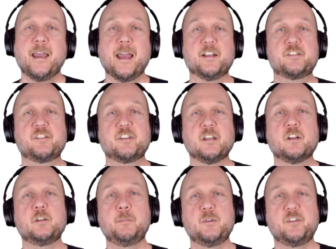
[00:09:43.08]
And
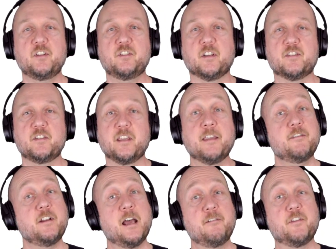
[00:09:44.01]
skilled musicians
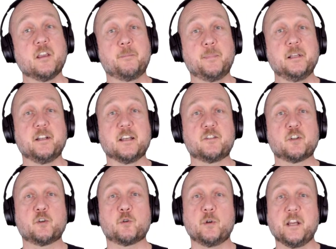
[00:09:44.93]
even have the ability
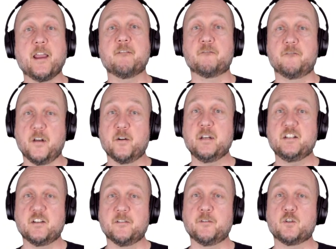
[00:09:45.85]
to create very
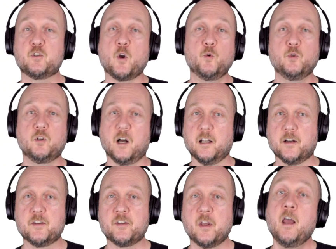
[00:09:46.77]
different tone
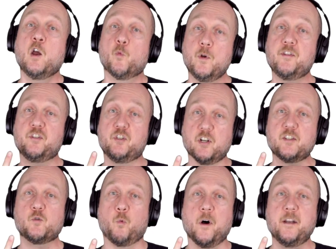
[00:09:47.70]
colors with
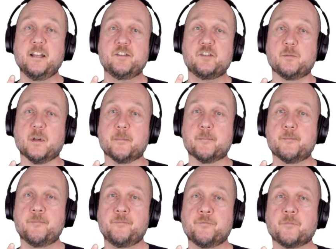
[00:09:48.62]
just one instrument.
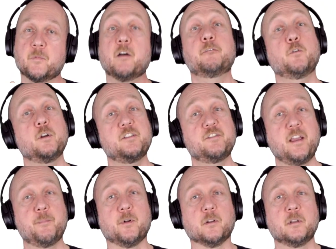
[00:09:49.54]
For
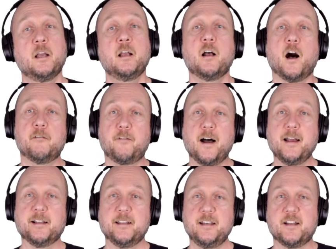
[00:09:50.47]
example, a
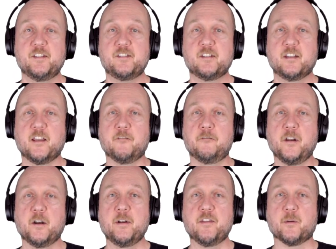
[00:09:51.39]
violinist can
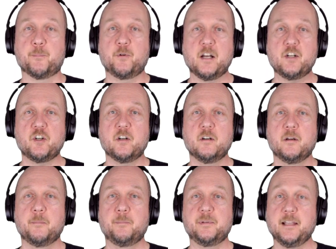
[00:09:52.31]
vary the pressure,
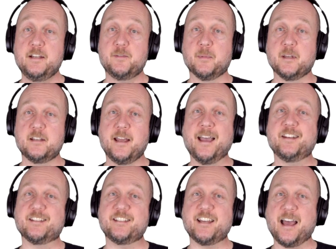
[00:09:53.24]
placement,
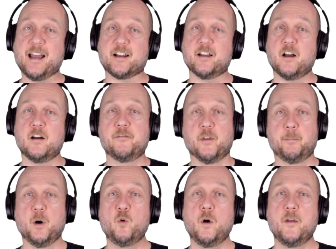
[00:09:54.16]
and attack of the
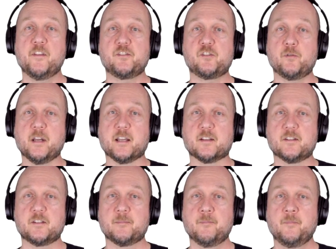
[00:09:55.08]
bow on the
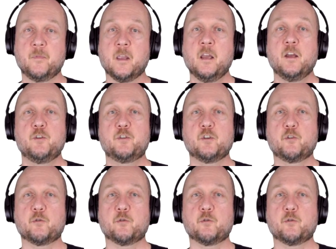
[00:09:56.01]
strings to